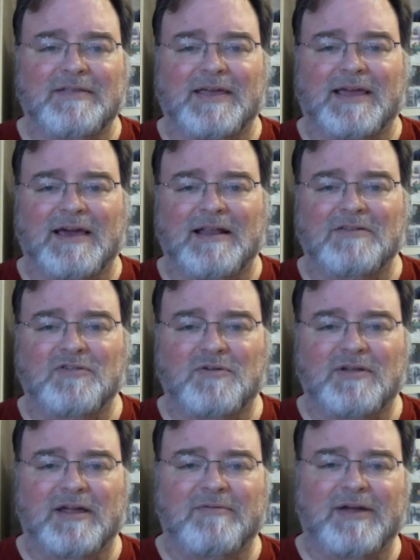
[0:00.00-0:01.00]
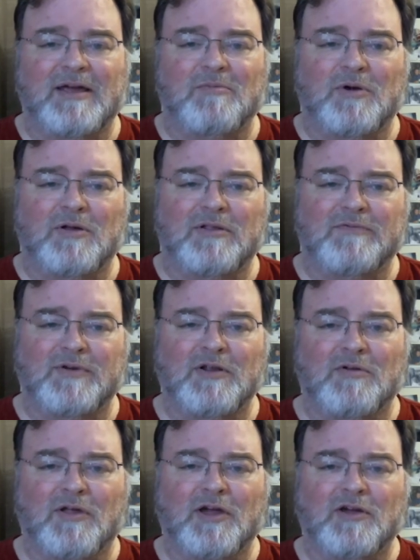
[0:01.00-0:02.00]
they kind of told Iran, well, if we
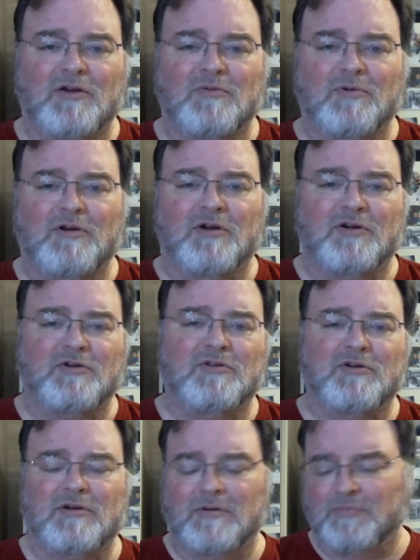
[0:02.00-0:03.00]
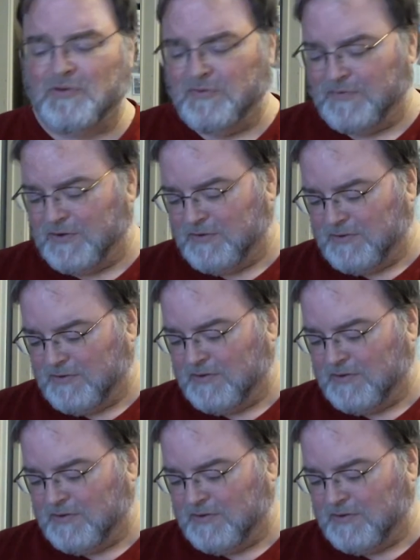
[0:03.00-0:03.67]
don't like it, we're not going to approve it,